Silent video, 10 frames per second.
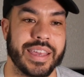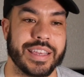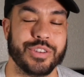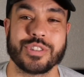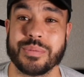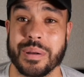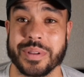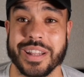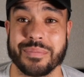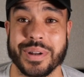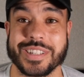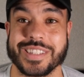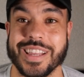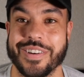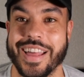Used to be able to get a bunch of
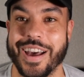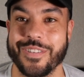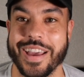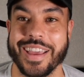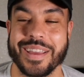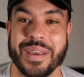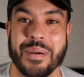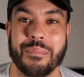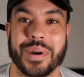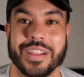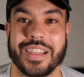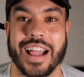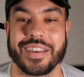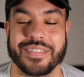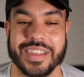stuff that way, but a
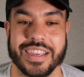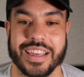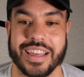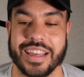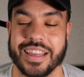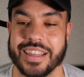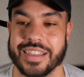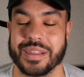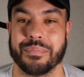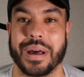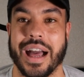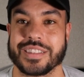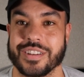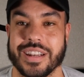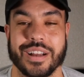lot of the
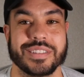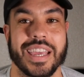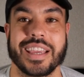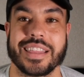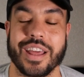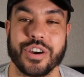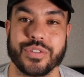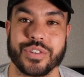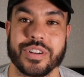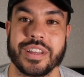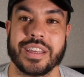bots are now taking that over.